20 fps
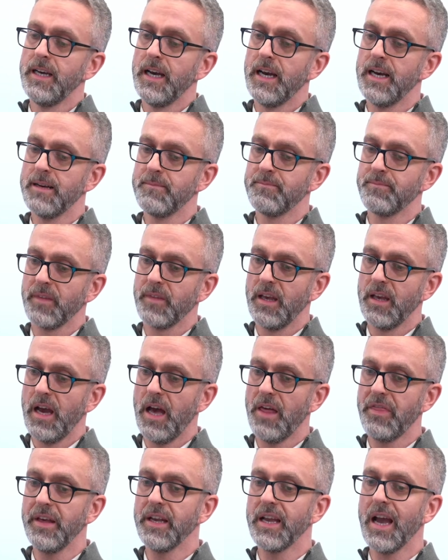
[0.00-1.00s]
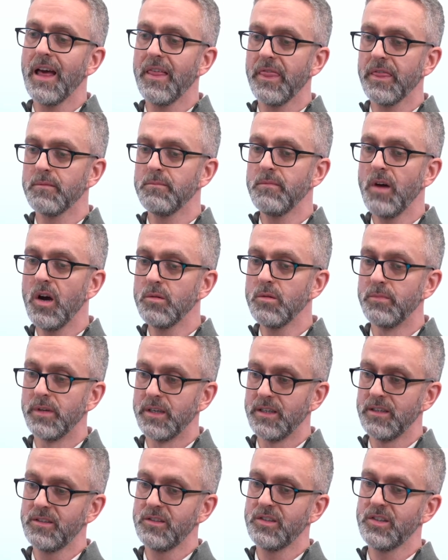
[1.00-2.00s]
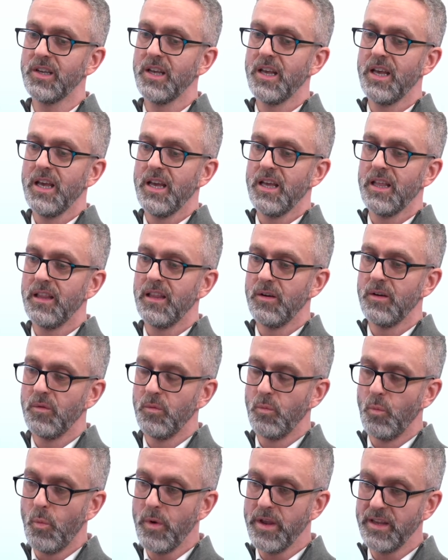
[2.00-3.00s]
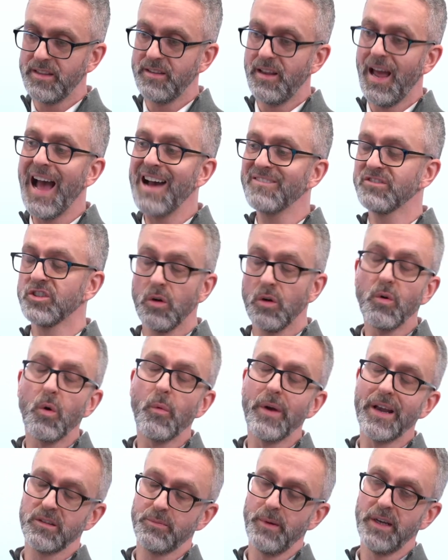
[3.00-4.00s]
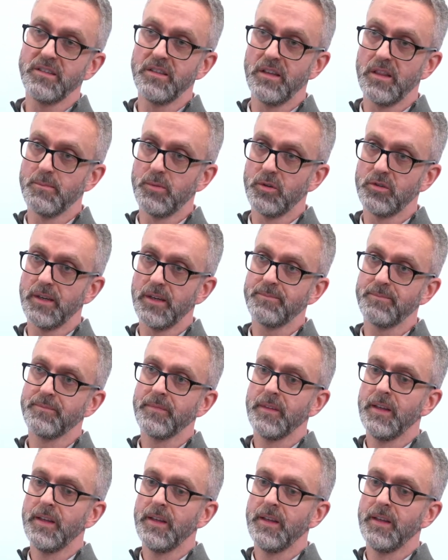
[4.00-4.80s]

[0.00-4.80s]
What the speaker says: I think at the moment we haven't got what we expected in the budget.